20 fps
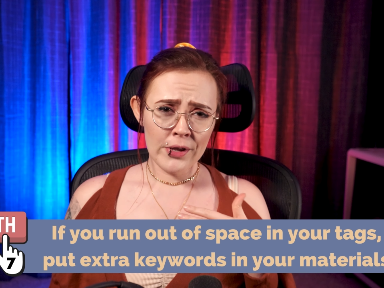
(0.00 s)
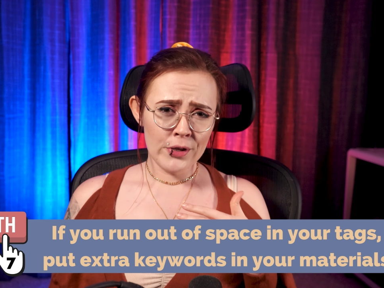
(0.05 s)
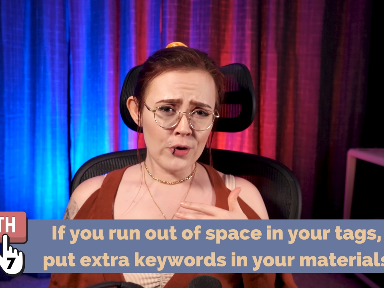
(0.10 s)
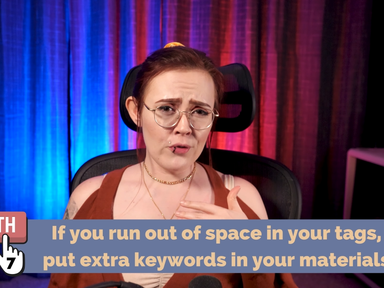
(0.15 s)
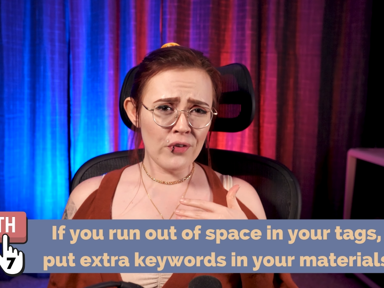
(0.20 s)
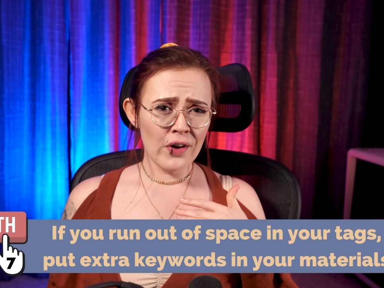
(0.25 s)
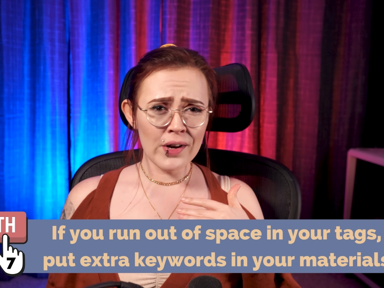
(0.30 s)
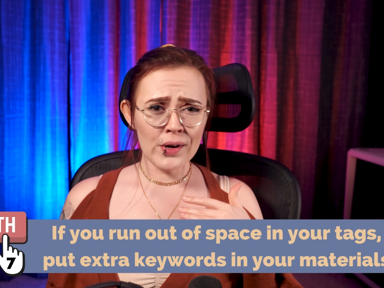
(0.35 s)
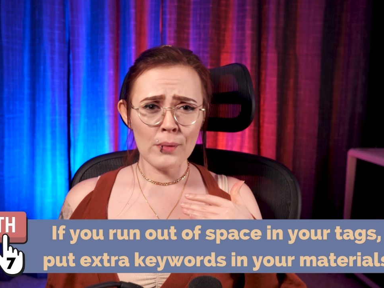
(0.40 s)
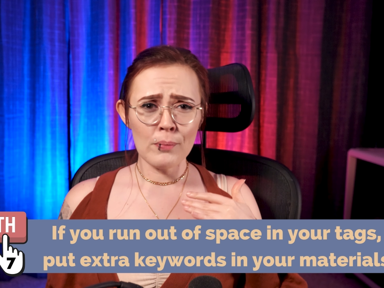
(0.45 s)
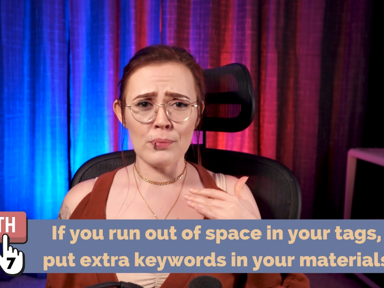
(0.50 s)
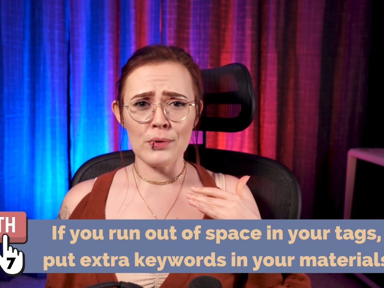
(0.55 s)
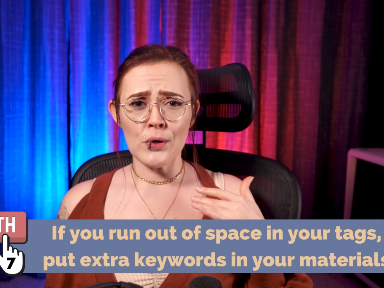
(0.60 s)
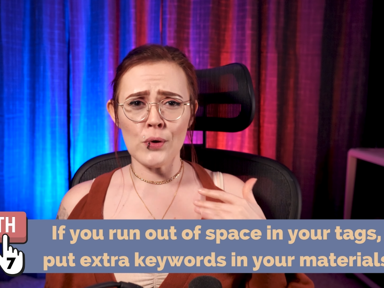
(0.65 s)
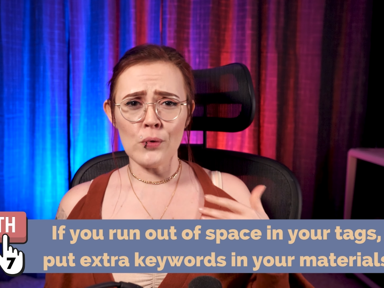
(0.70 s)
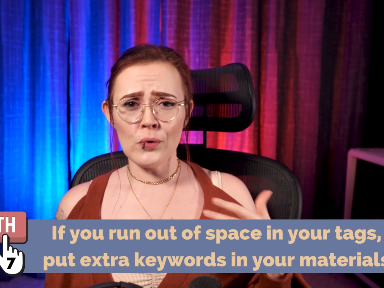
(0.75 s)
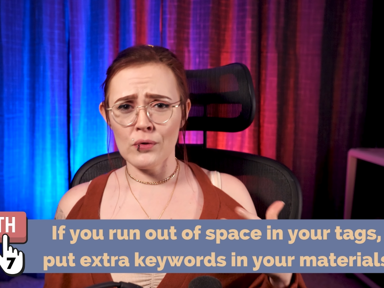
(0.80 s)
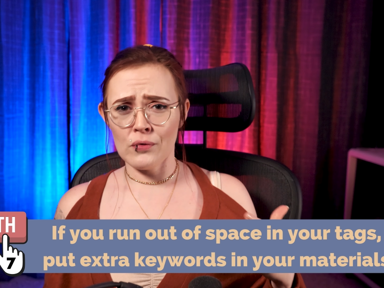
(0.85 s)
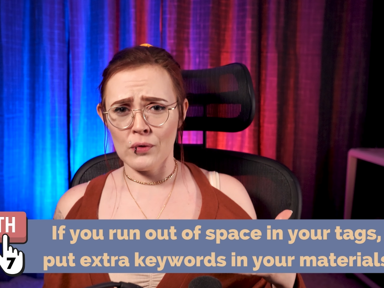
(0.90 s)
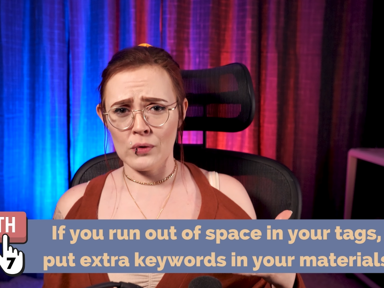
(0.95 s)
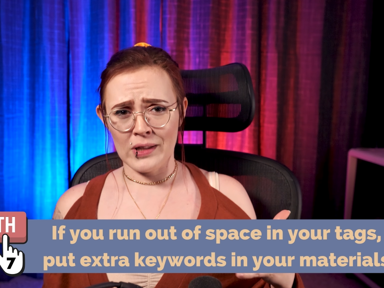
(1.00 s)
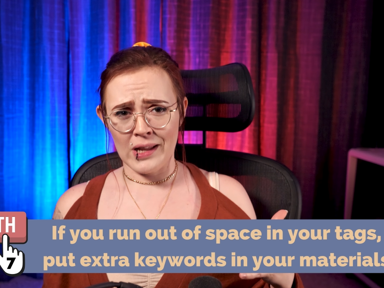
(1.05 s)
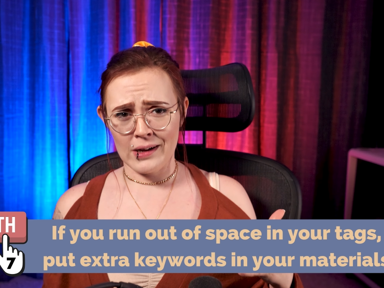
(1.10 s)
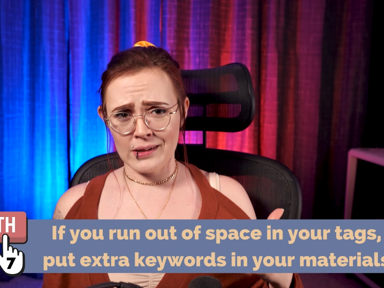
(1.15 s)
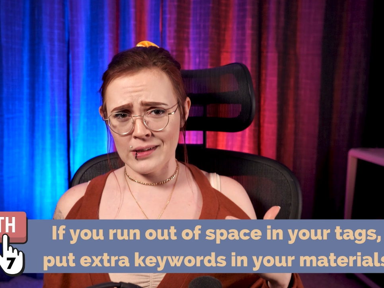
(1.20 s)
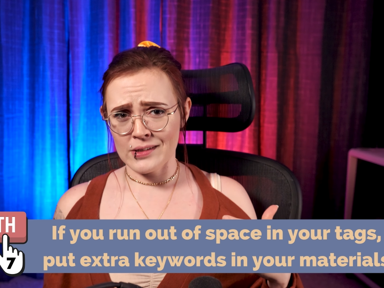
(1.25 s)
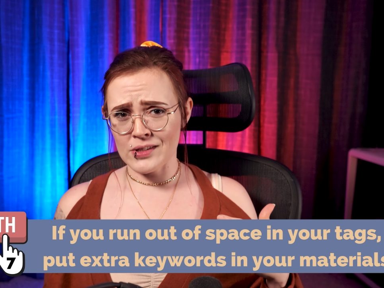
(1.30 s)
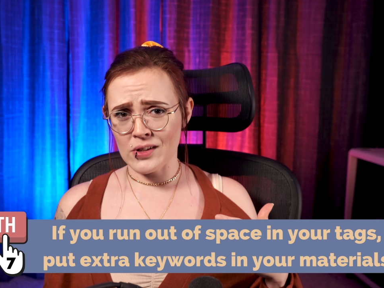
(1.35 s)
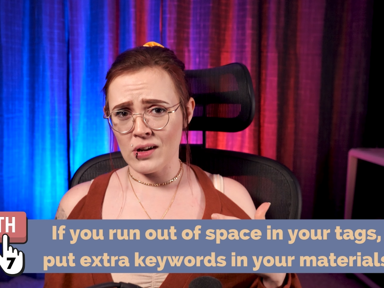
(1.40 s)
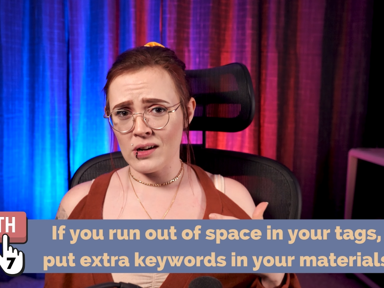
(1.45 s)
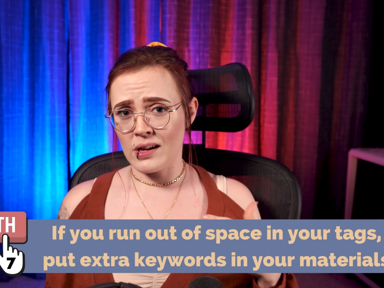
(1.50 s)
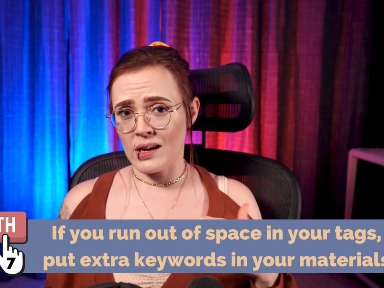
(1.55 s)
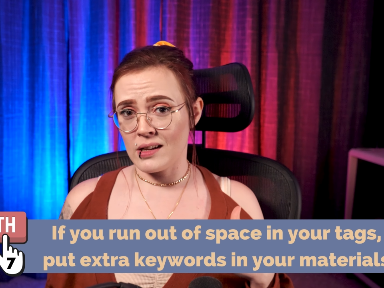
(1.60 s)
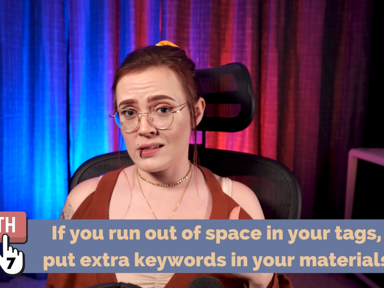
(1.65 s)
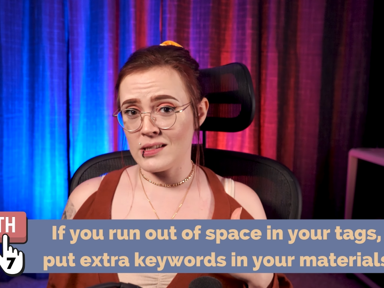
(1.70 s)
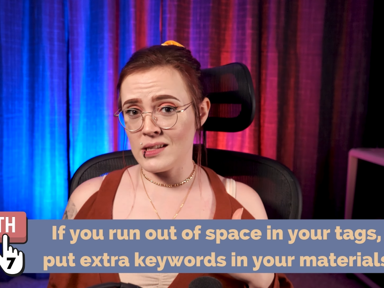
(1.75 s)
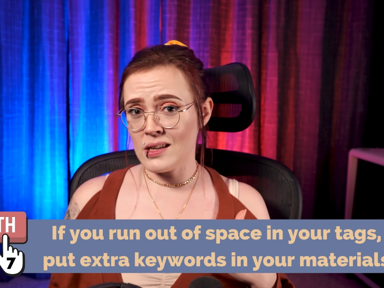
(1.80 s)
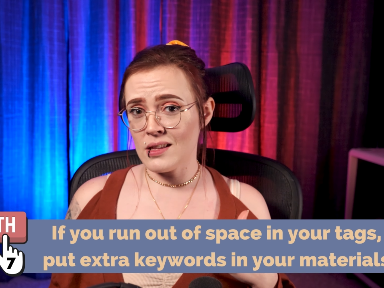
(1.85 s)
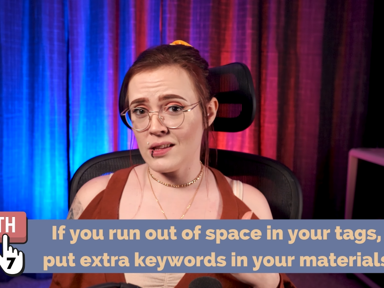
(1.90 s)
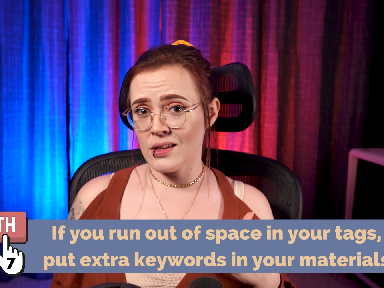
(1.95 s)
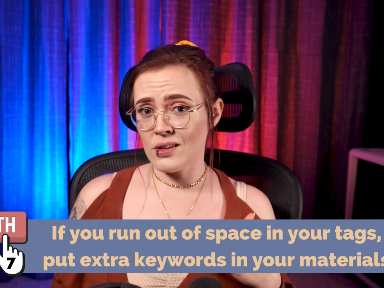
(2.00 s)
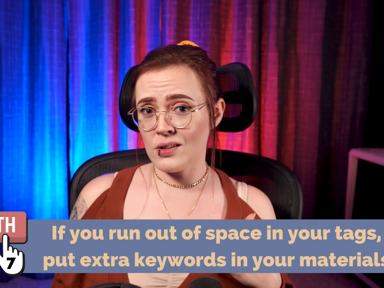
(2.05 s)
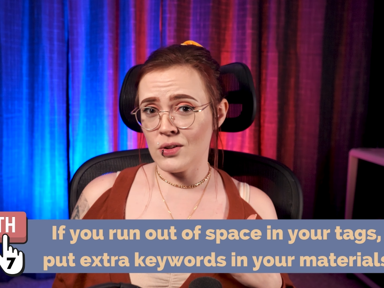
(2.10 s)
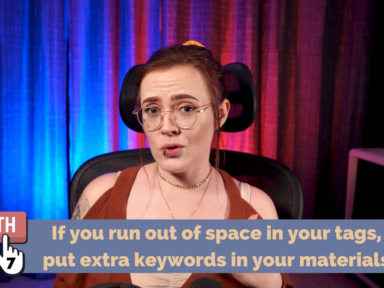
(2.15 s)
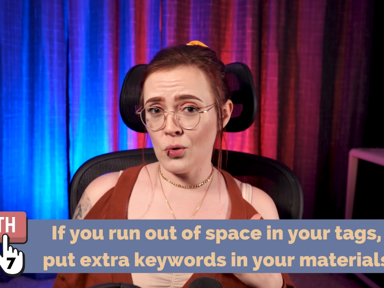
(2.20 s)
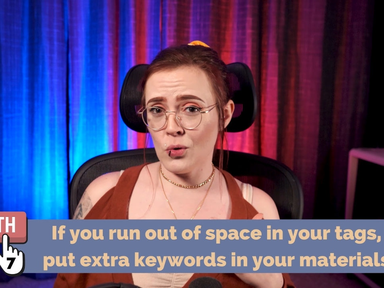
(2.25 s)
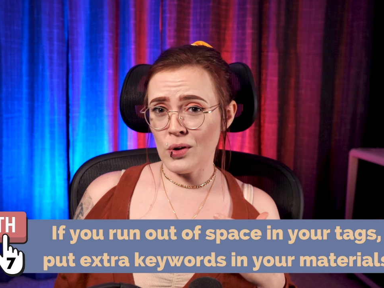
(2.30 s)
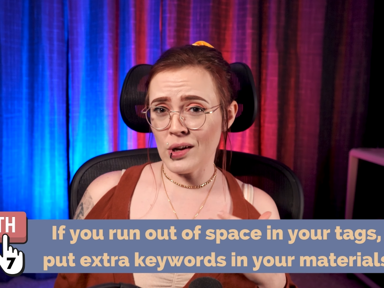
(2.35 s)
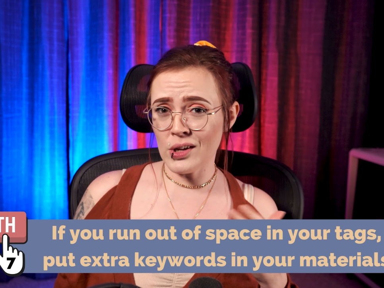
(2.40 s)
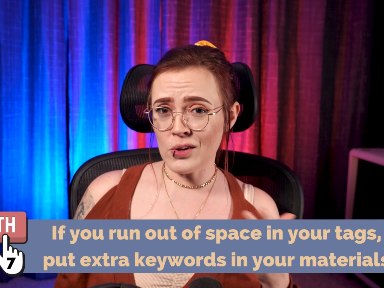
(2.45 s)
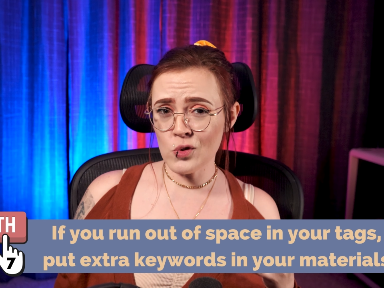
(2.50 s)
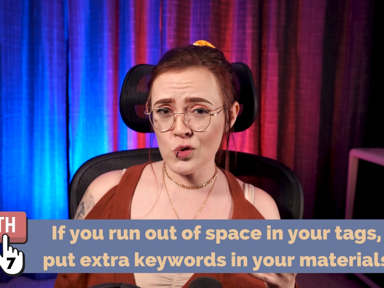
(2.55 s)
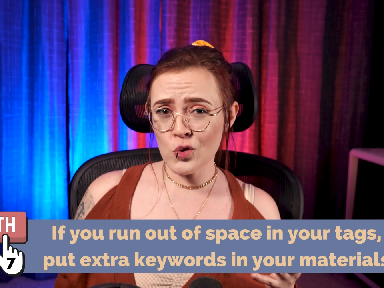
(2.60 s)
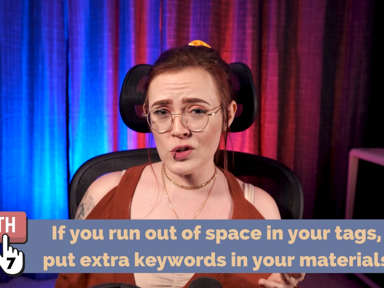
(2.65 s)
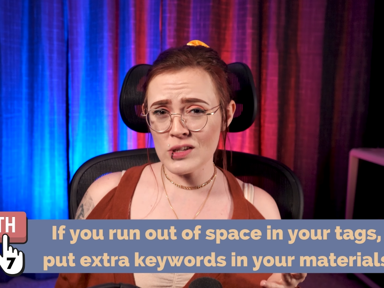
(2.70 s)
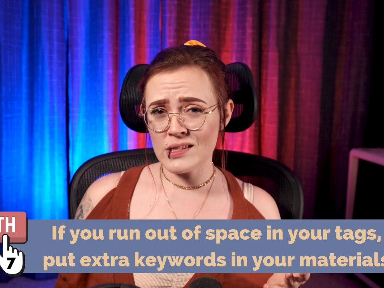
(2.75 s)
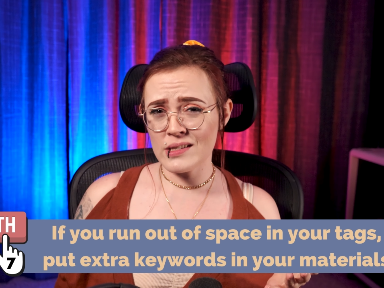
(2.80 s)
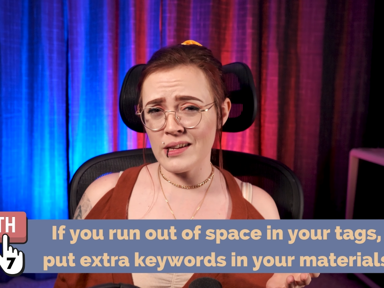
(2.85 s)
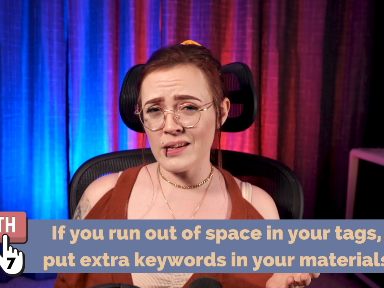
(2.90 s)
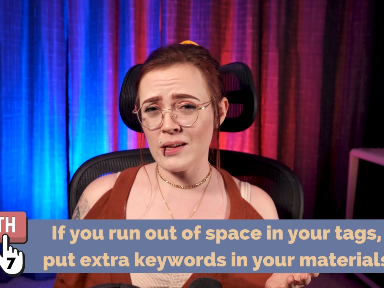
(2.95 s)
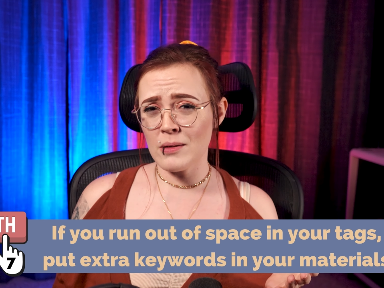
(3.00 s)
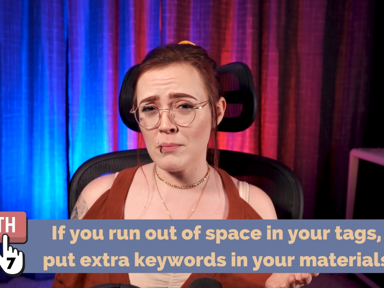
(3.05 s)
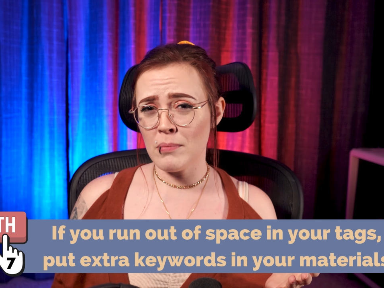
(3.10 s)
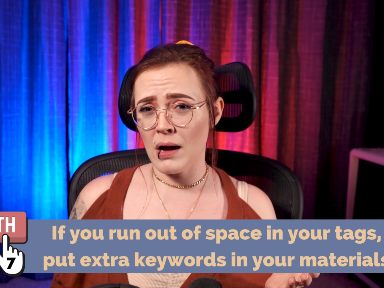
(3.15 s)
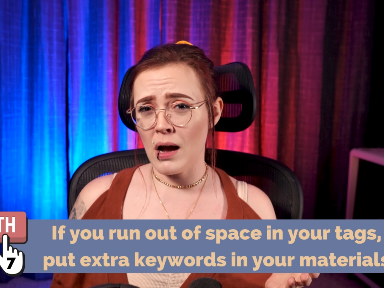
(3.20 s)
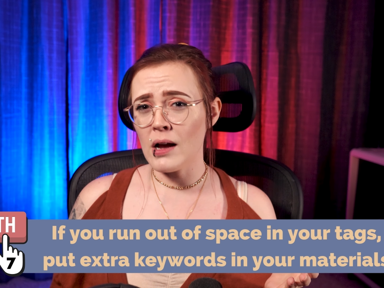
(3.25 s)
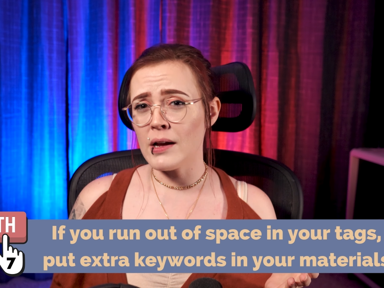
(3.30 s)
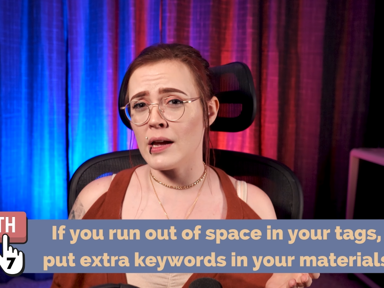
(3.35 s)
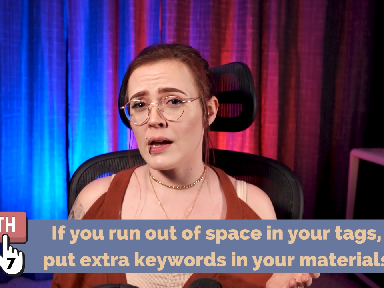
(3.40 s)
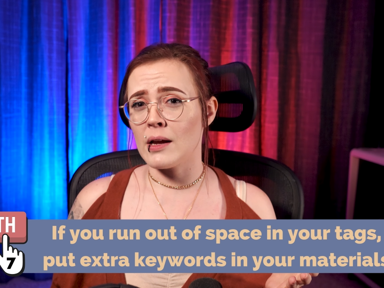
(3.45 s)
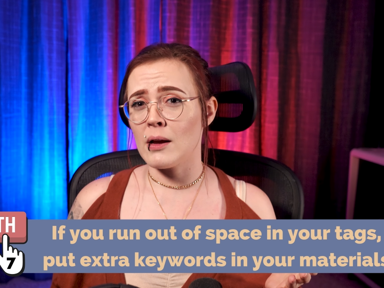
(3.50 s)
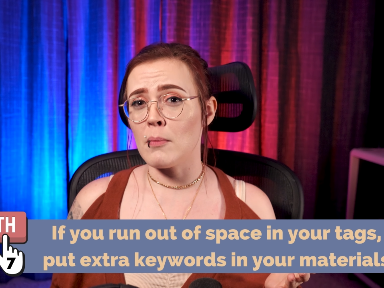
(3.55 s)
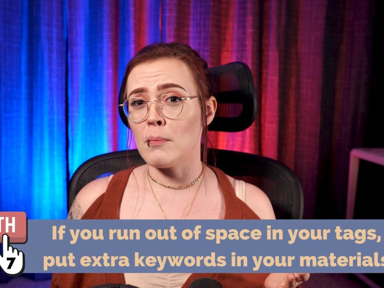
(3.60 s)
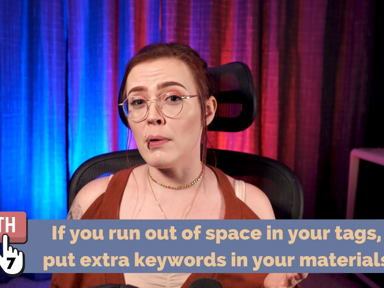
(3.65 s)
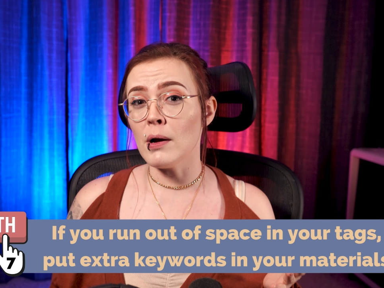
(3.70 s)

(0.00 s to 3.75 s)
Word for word: You find a beautiful necklace on Etsy that you're interested in buying,